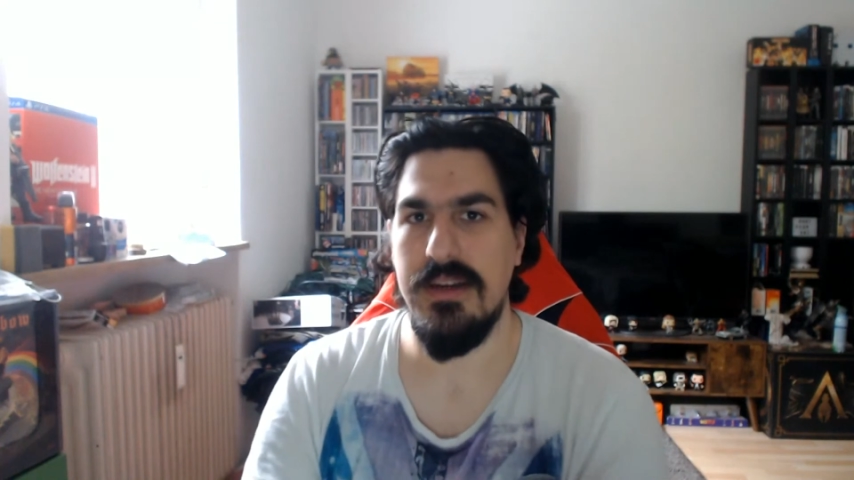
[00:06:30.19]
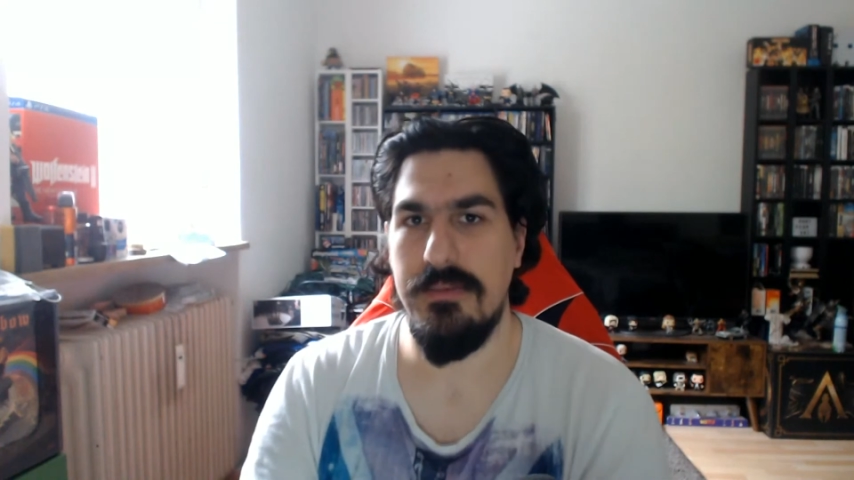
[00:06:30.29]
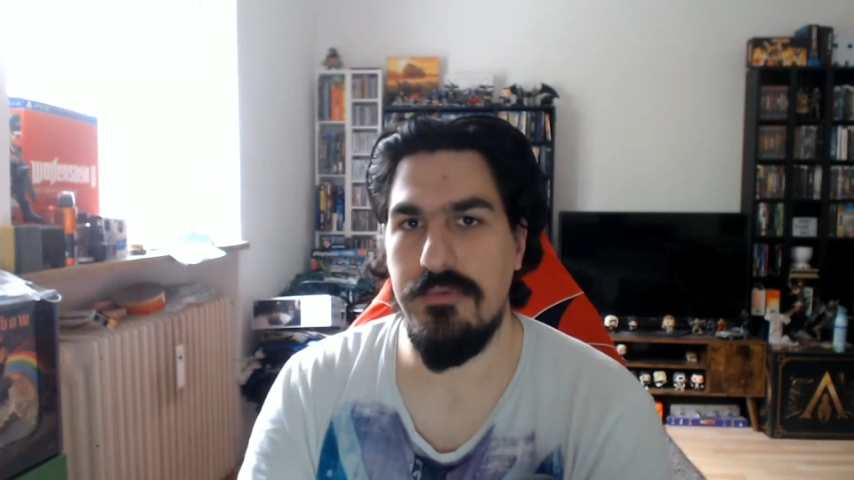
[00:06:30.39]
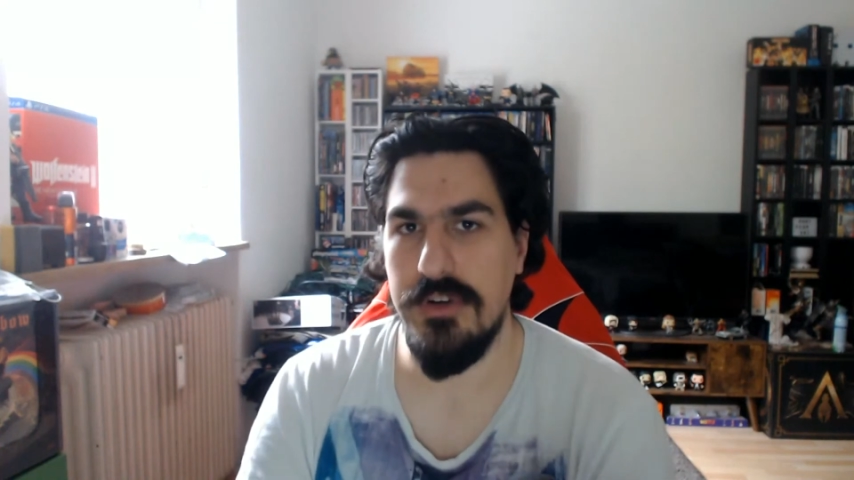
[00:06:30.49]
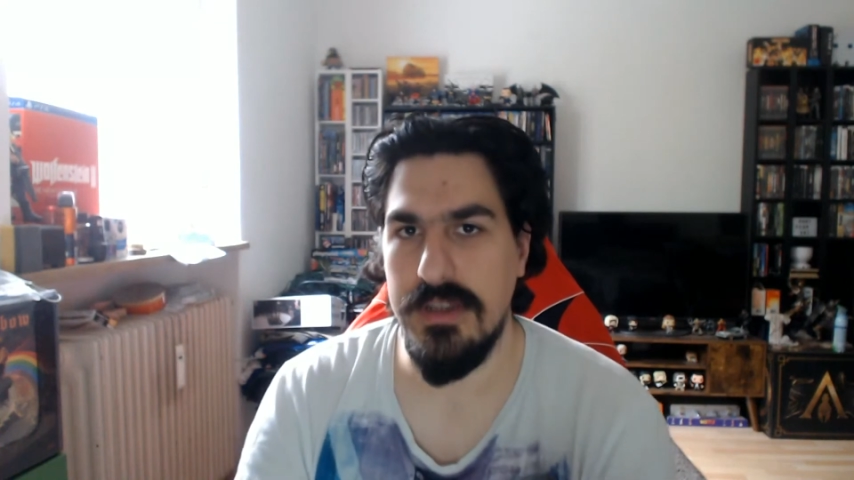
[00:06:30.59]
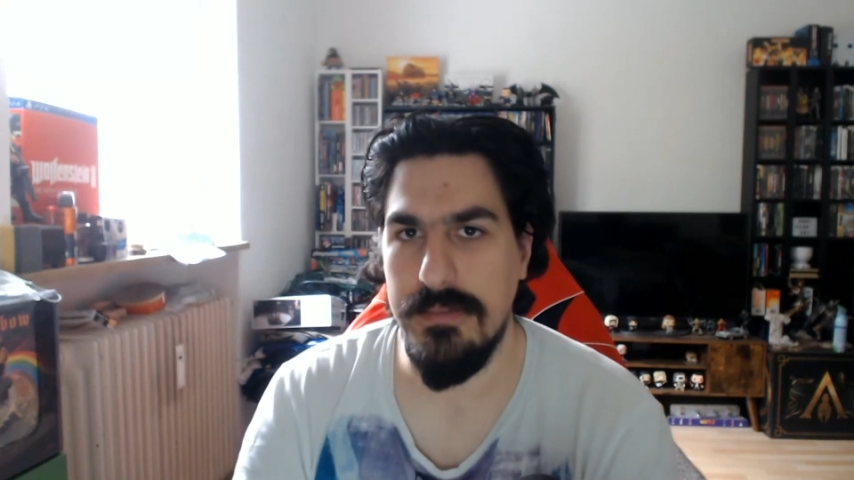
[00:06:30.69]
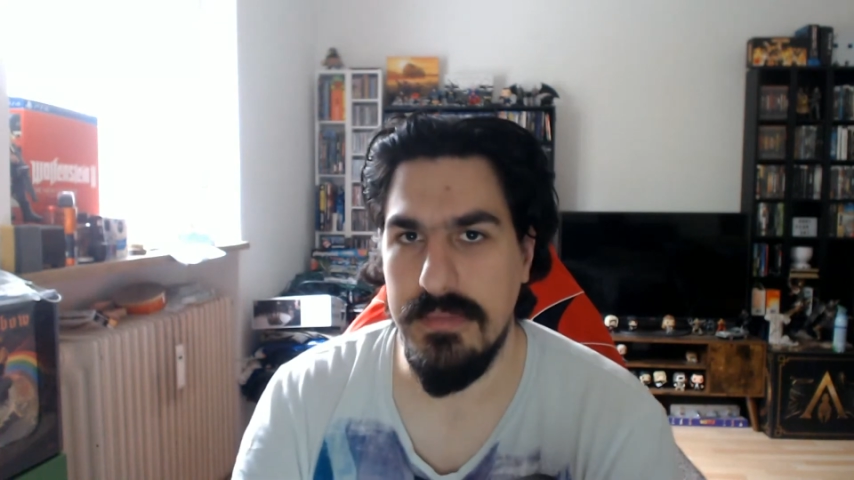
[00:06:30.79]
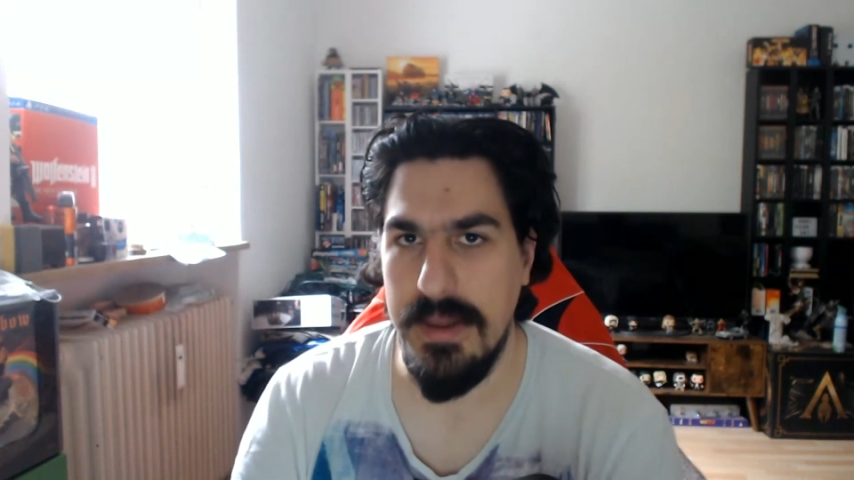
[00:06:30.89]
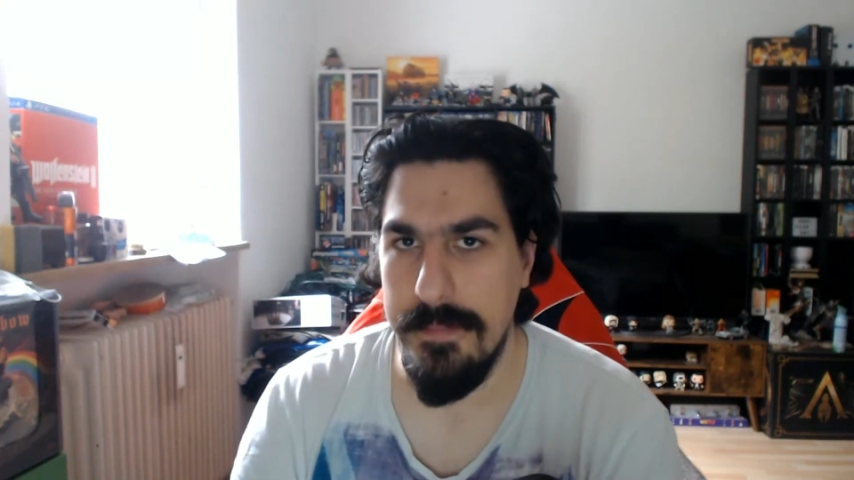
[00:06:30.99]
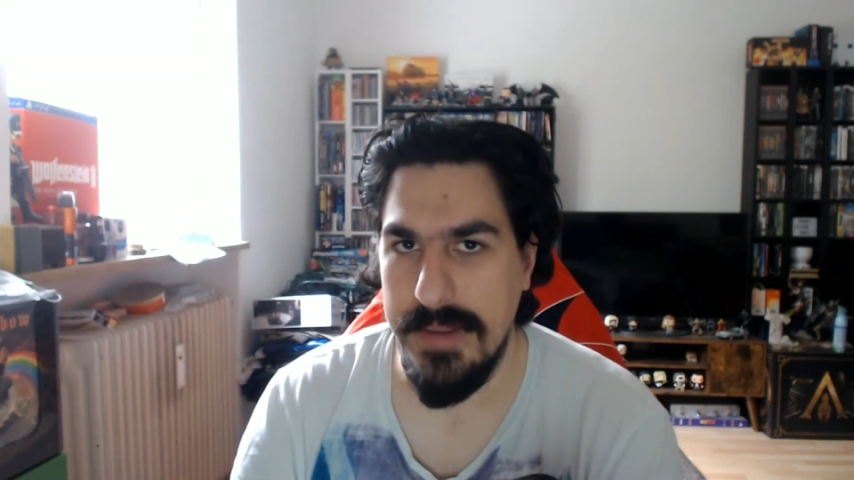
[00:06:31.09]
pretty
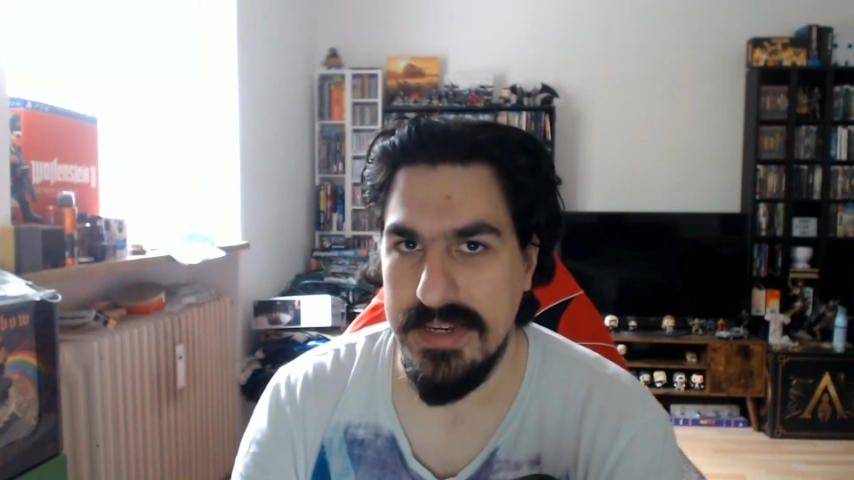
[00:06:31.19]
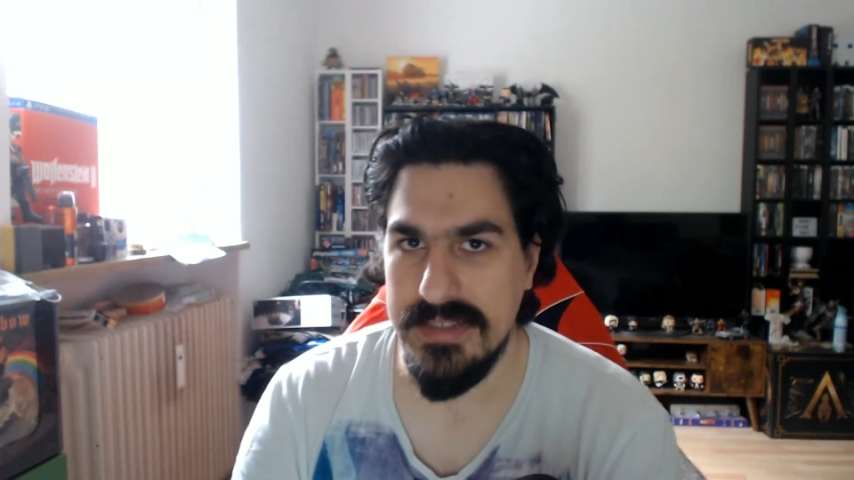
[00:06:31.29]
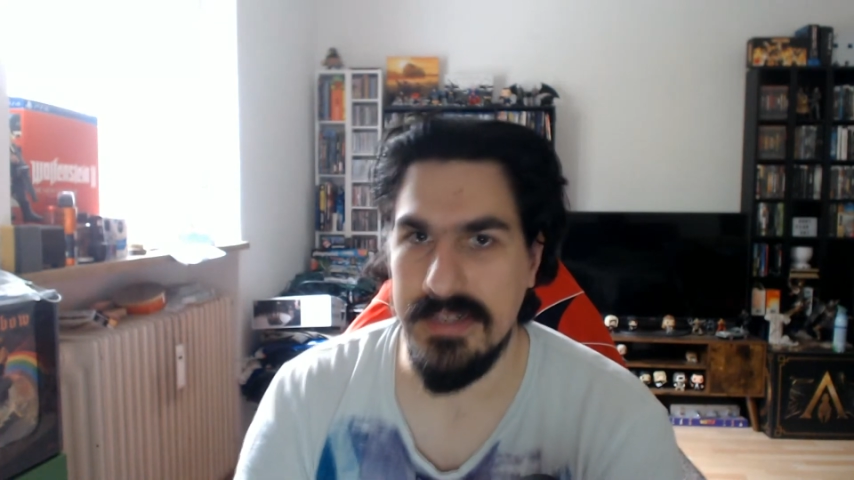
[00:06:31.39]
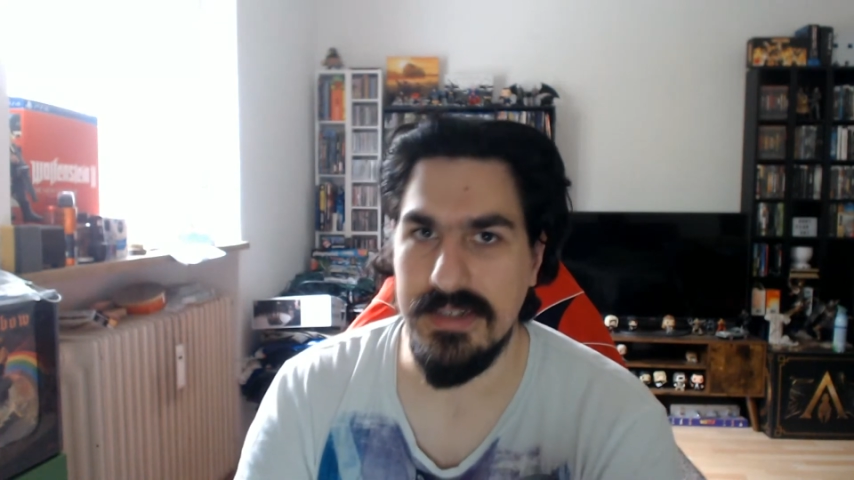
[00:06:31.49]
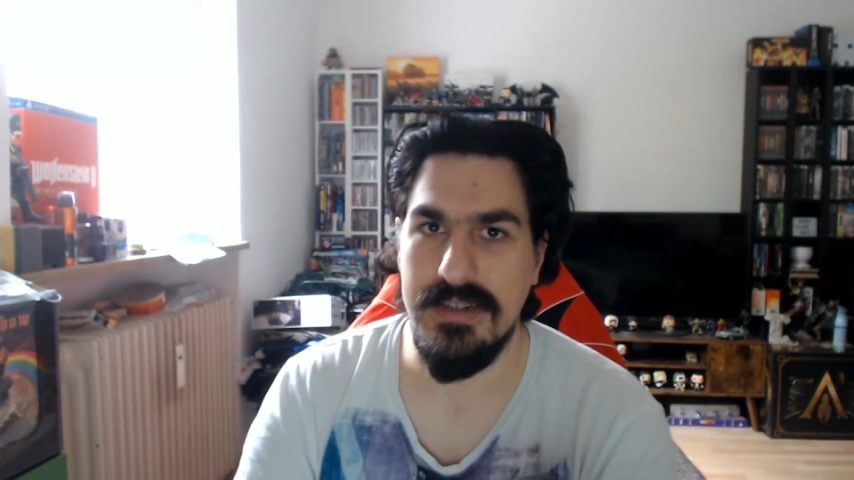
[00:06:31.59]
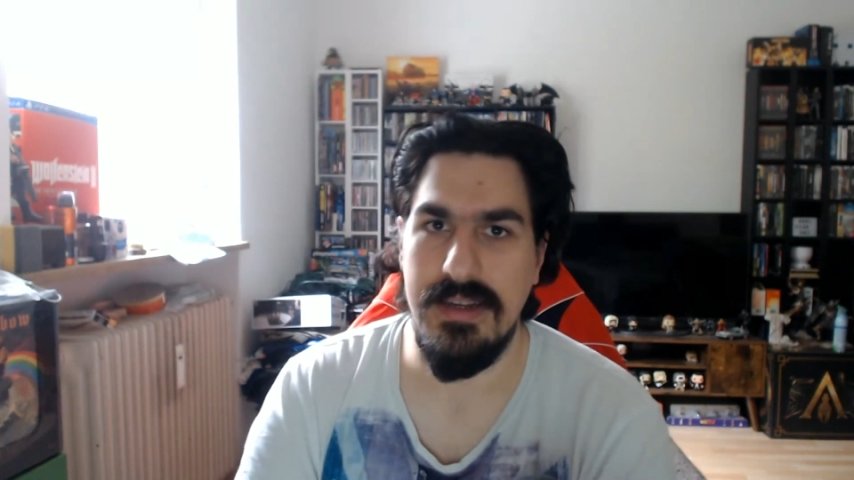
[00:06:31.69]
amazing,